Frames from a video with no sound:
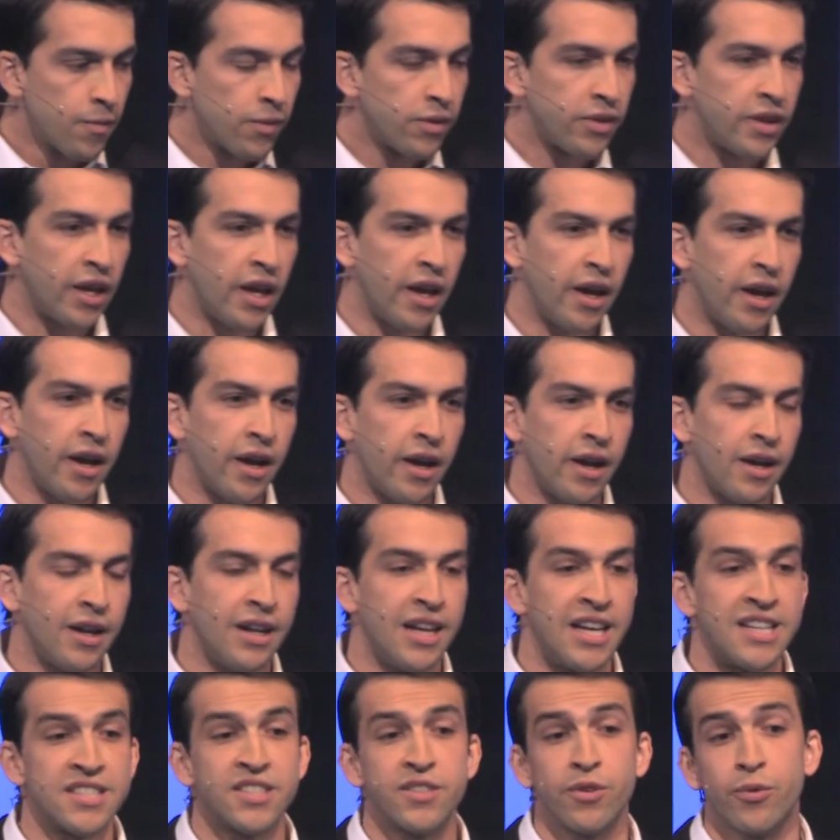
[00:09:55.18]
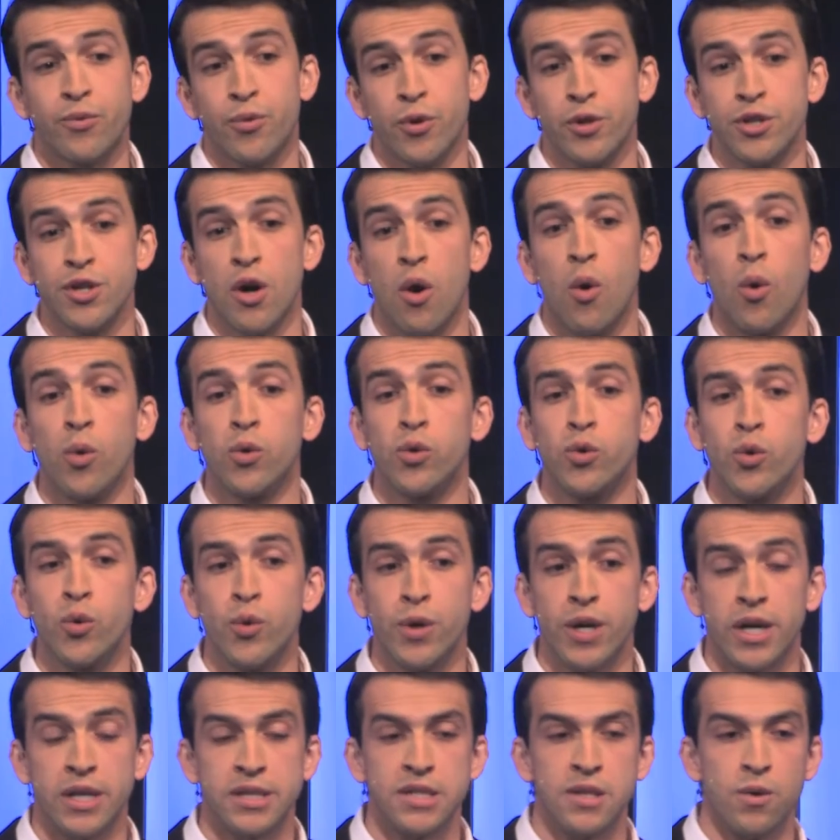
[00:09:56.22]
The Let's Talk Roya
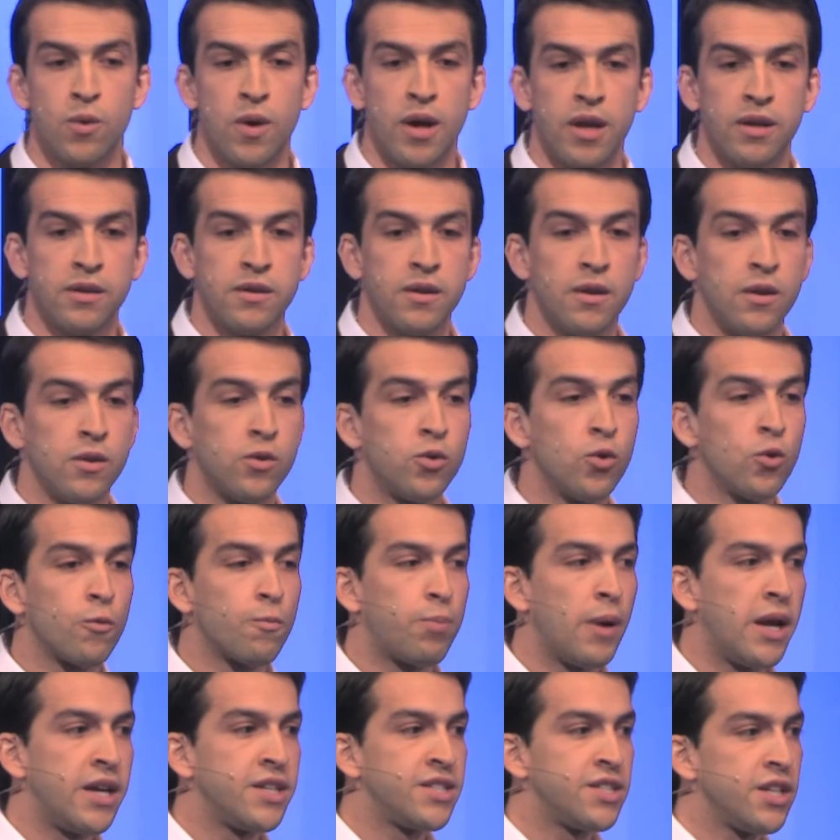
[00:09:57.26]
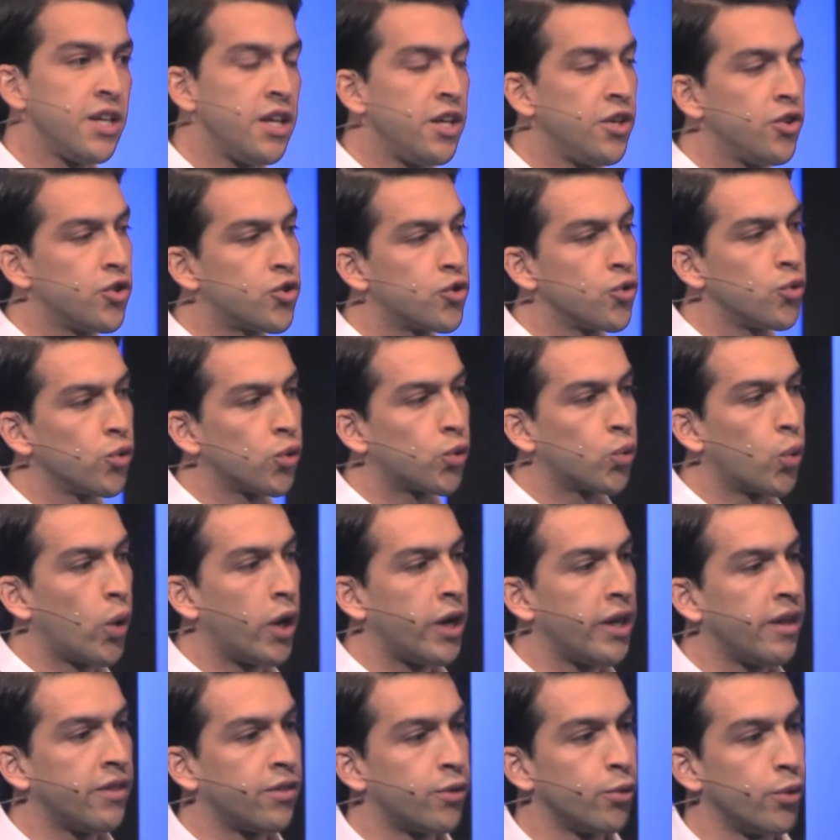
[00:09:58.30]
Honduras event took place in June
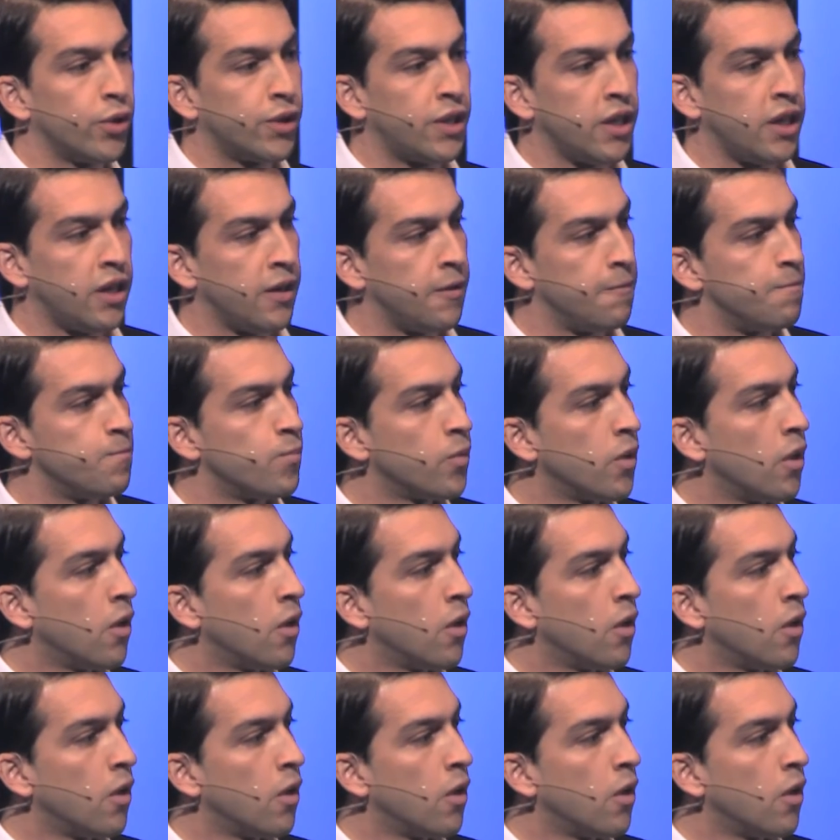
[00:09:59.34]
2013.